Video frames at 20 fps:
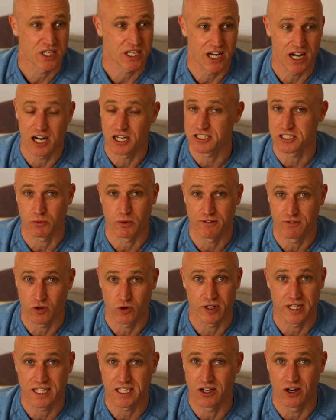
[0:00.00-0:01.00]
cars that we've
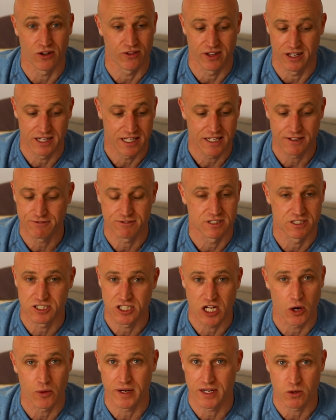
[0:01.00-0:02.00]
already got, the Leaf, the
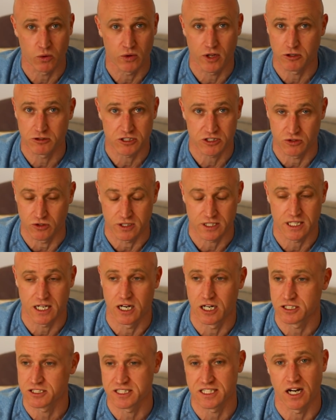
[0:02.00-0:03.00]
Zoe, all those sort of
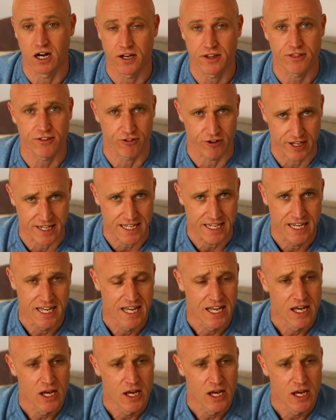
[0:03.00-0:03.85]
cars, the i3.